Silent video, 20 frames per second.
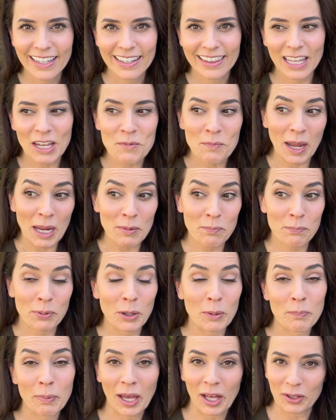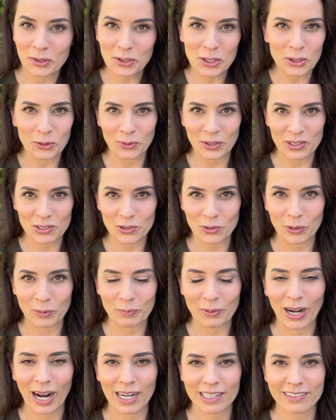that might propel you into a
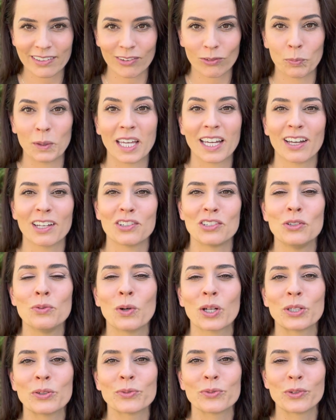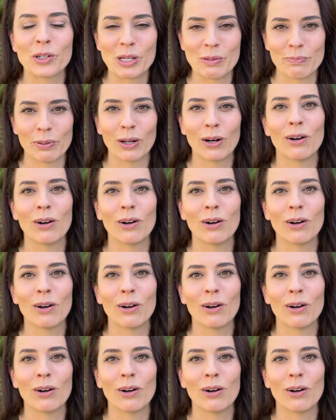practice because you want to reap